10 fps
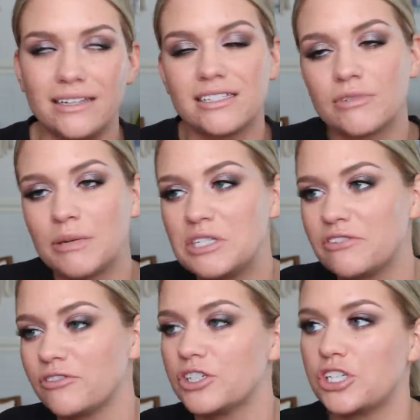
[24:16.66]
and sometimes
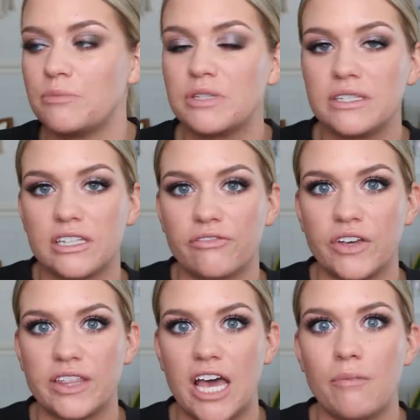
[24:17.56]
different shapes and stuff
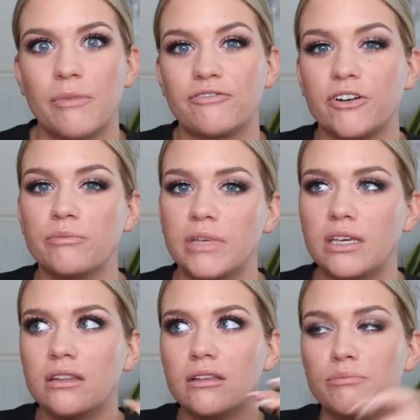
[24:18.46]
like that. But for
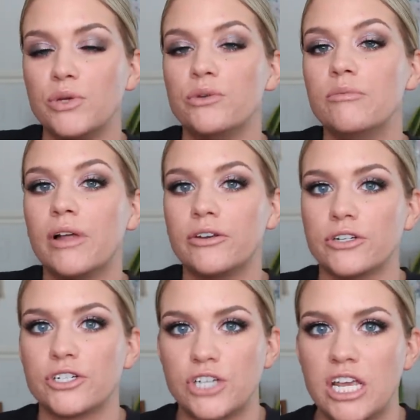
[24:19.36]
me, the beauty
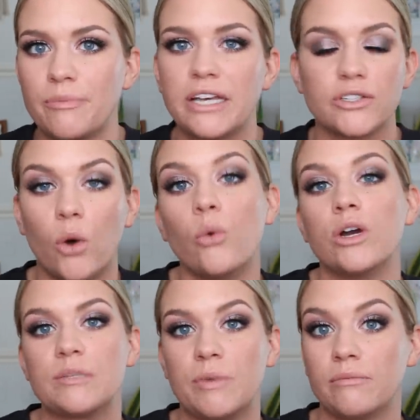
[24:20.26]
blender shape has
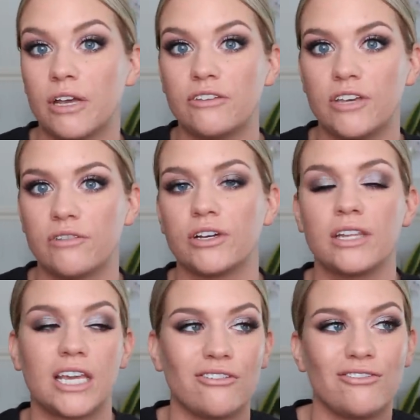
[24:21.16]
always been my
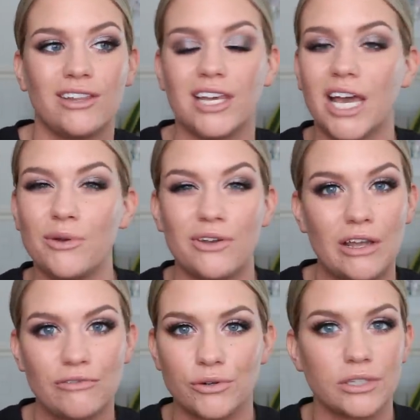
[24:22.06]
favorite. Like I feel like I would
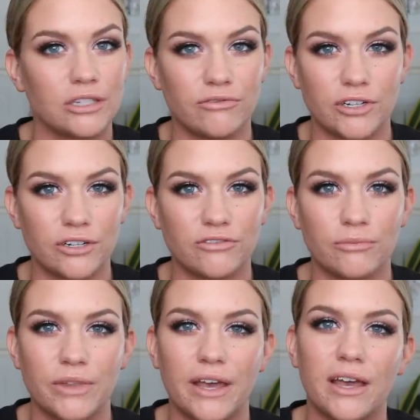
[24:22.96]
never really veer
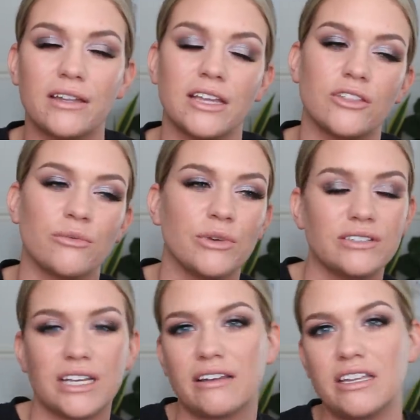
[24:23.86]
from that. Like the
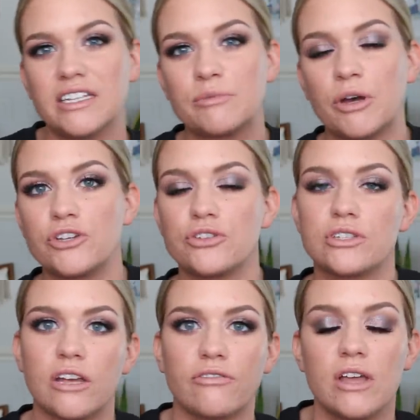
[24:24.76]
Real Technique sponge
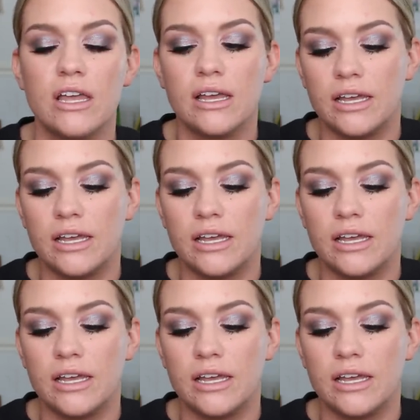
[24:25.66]
and stuff